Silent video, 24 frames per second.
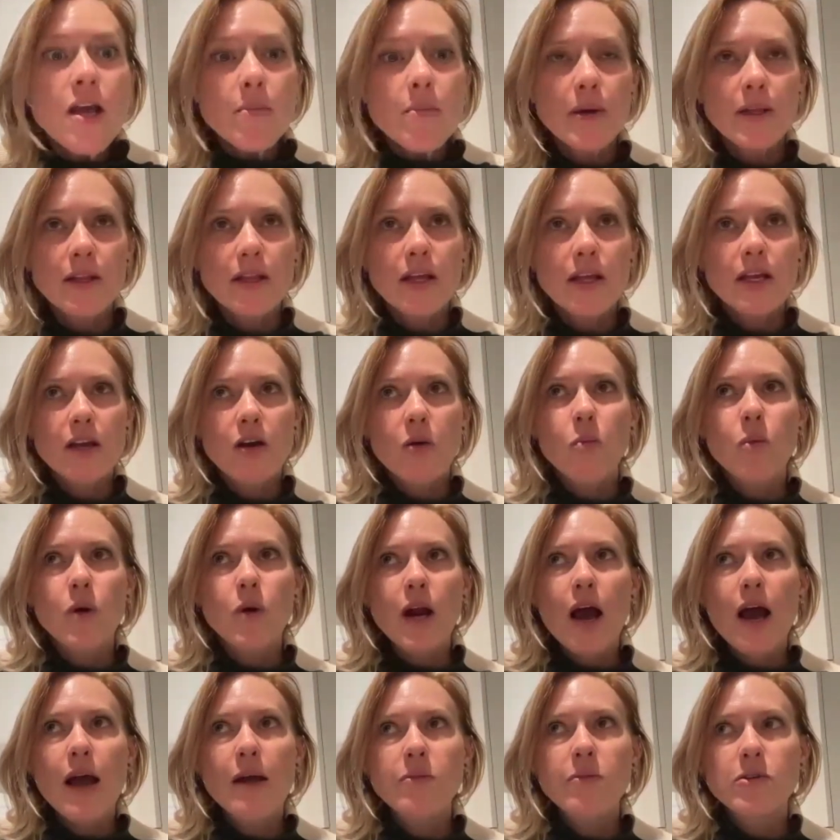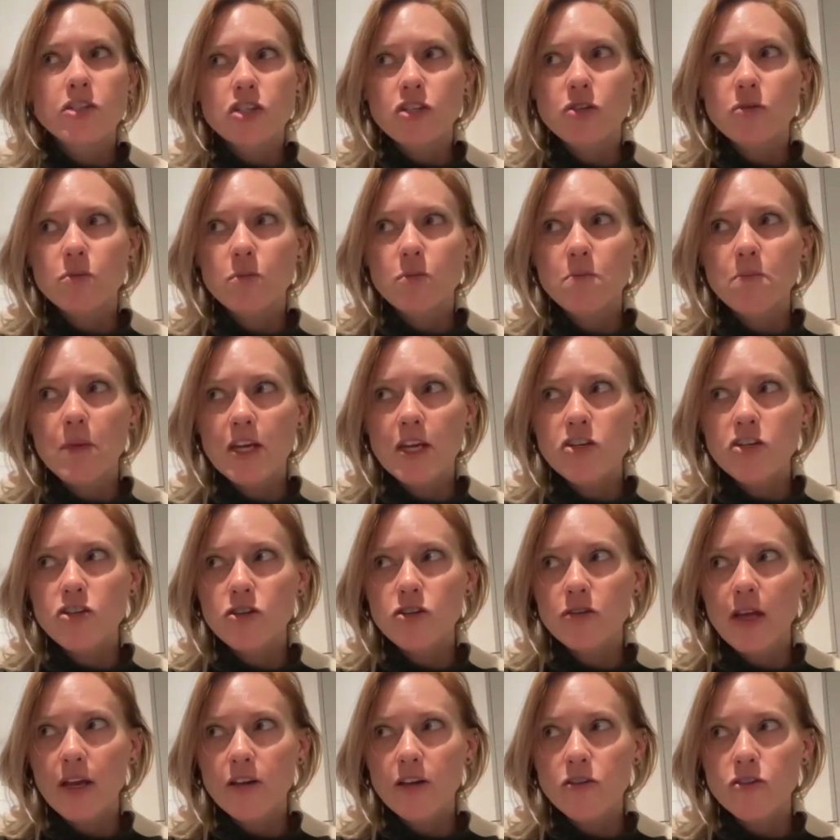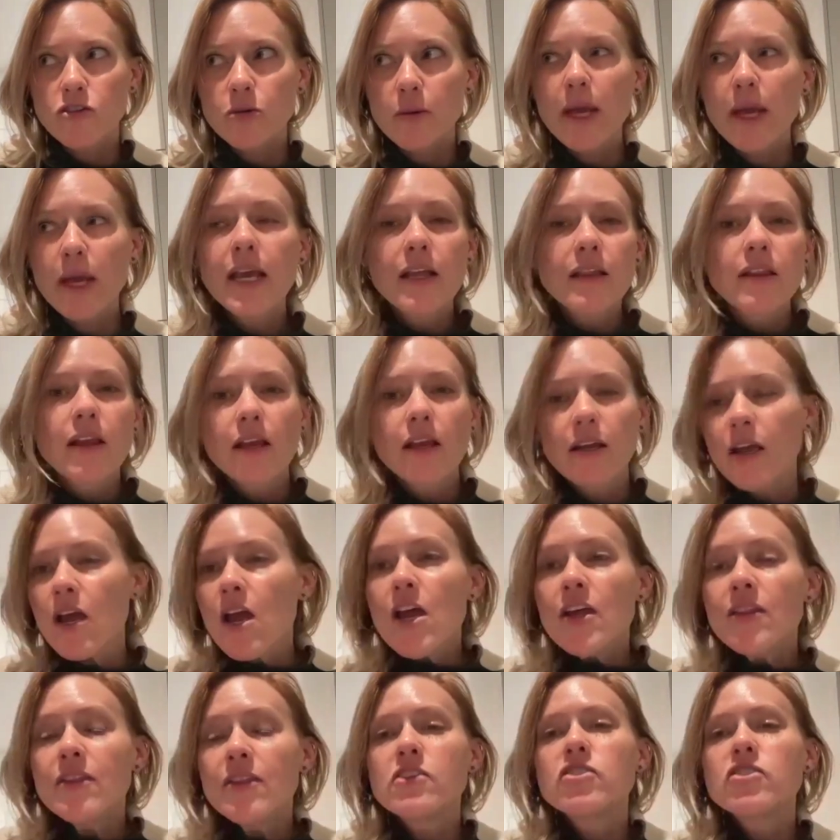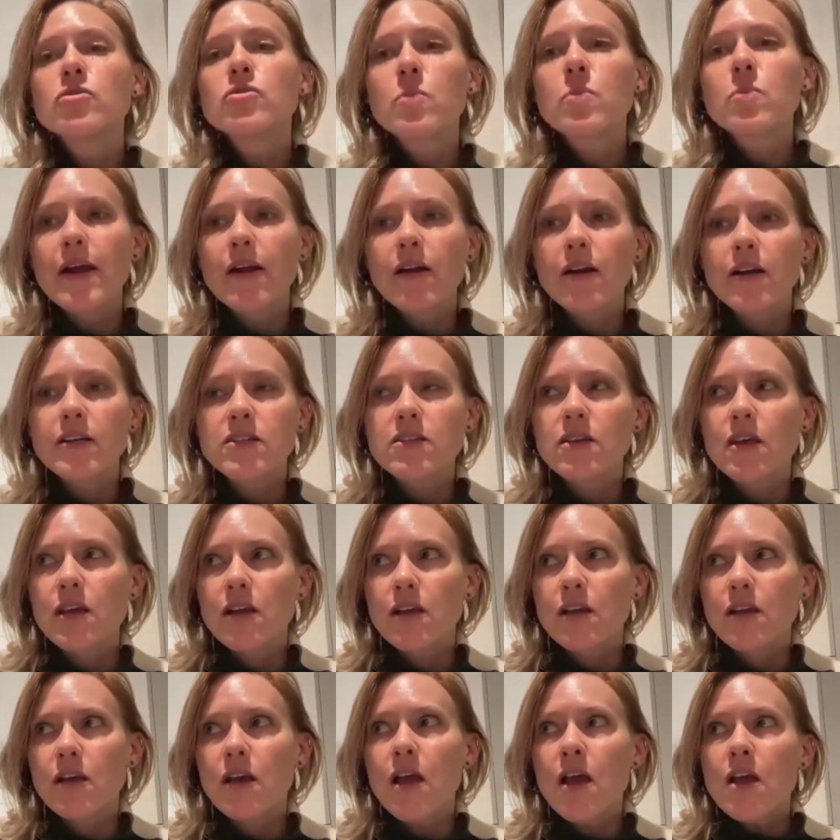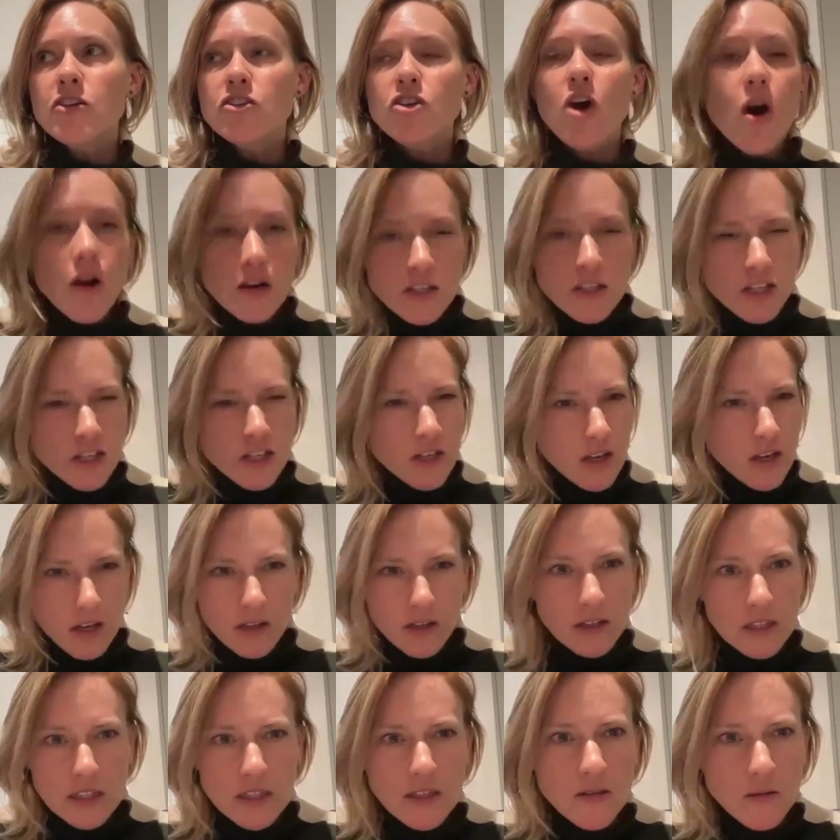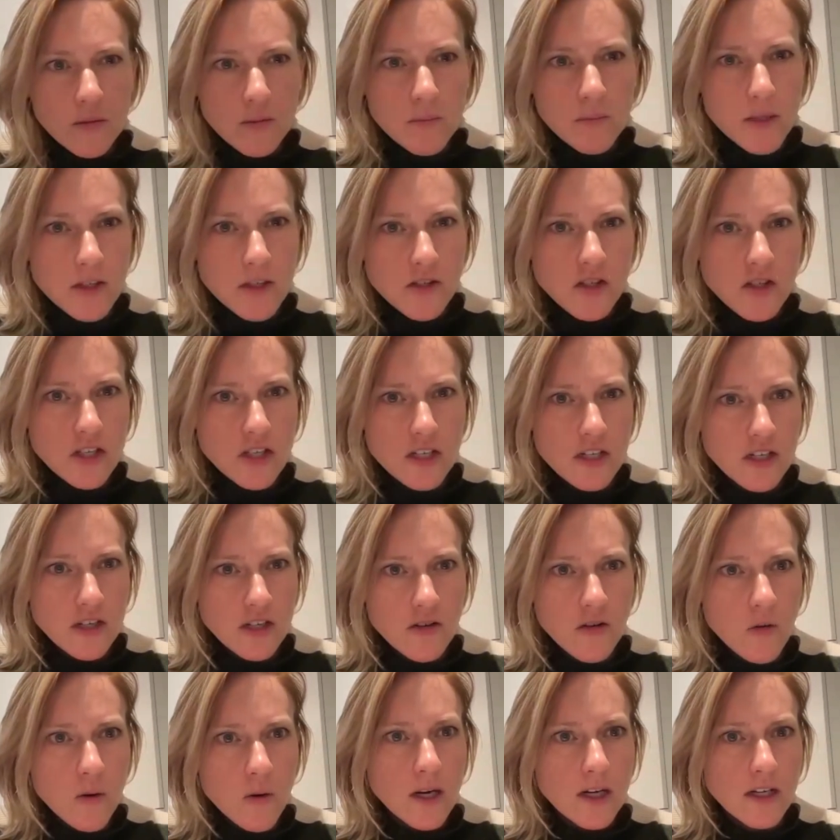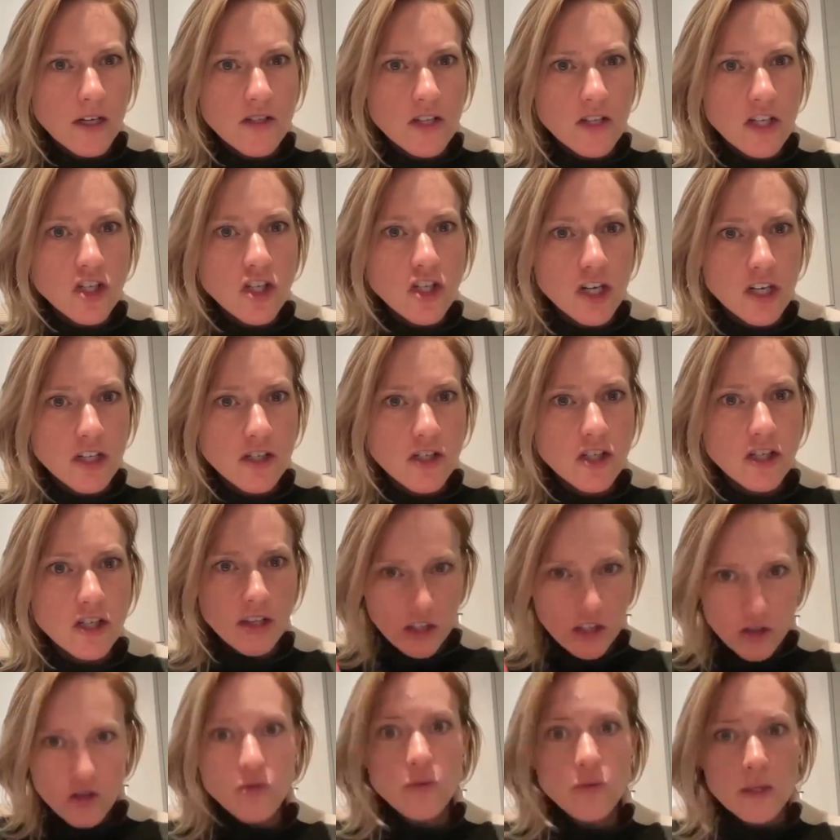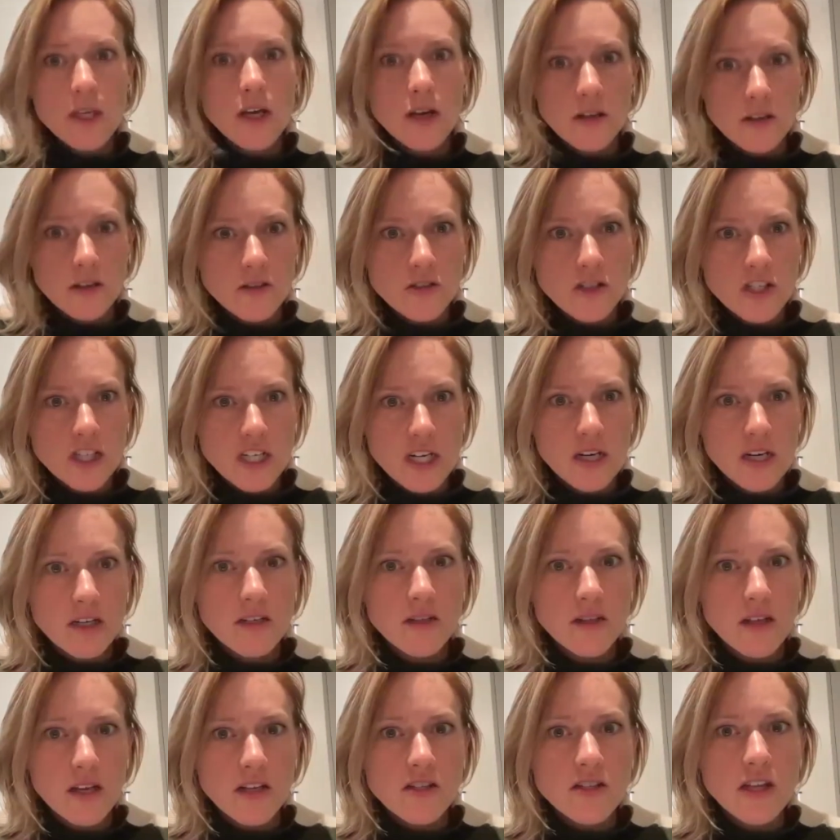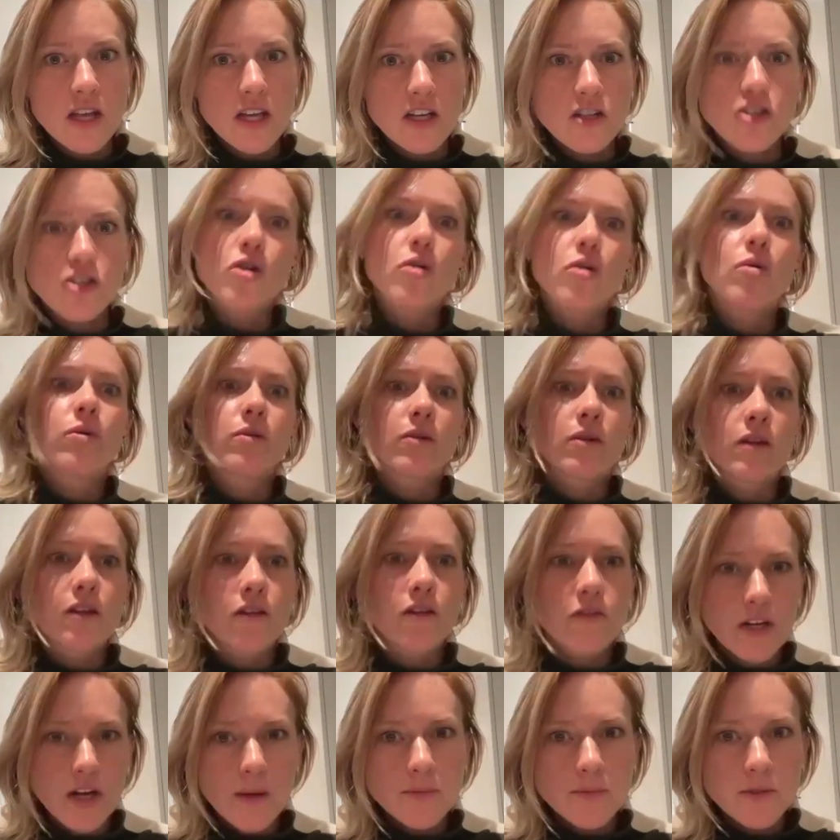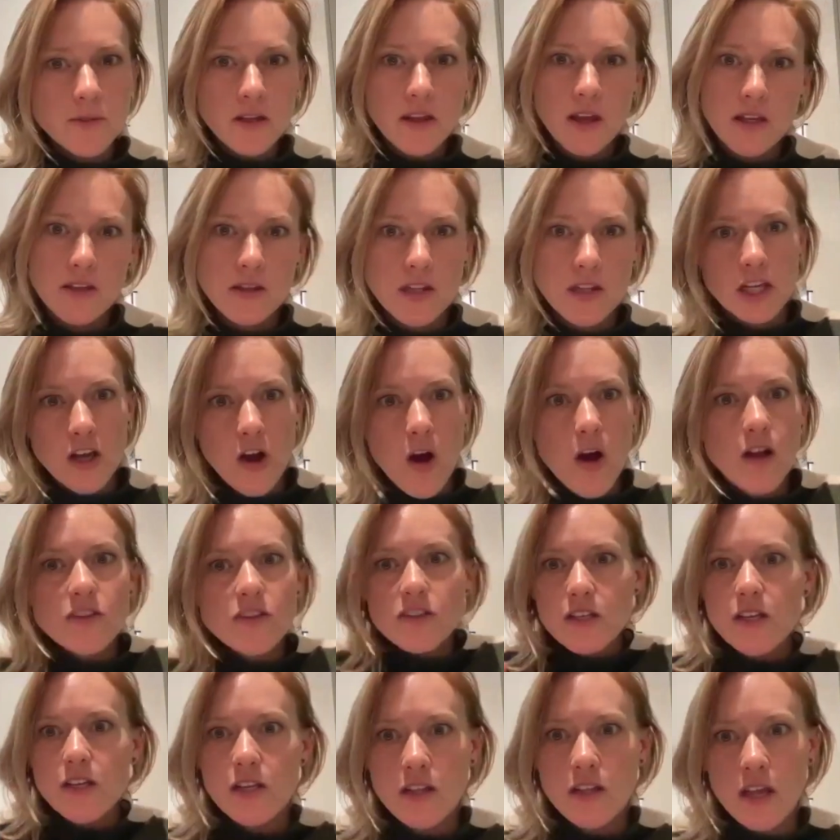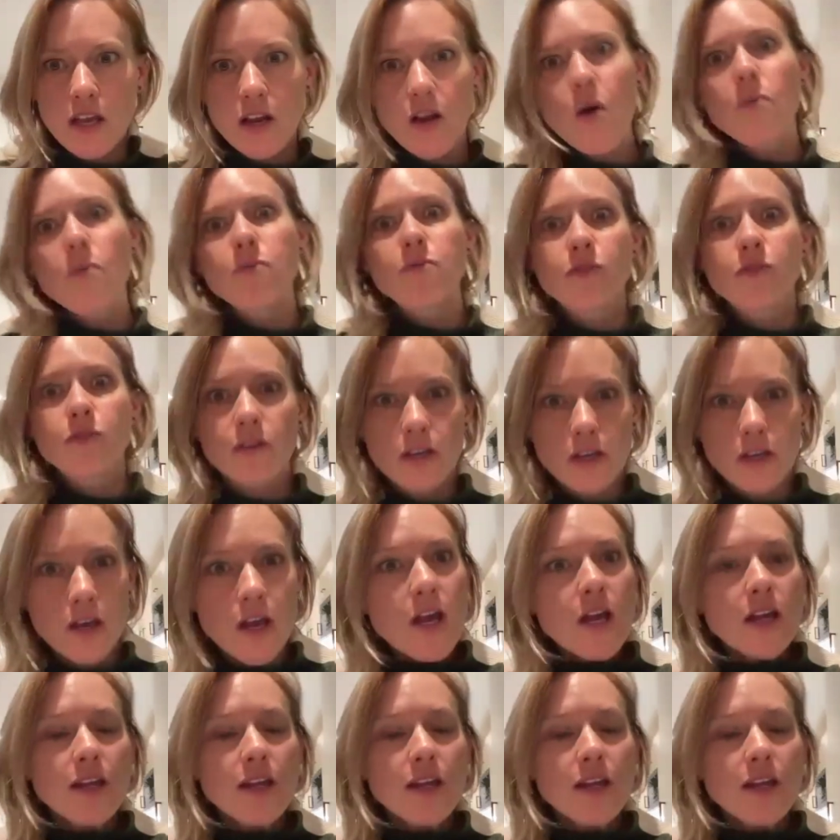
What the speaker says: But like what I would just make sure that you're doing. And like, this is where it's like, talk to a legal person in your organization to like truly understand this. Like don't leave it up to like the Yahtzee and like hopefully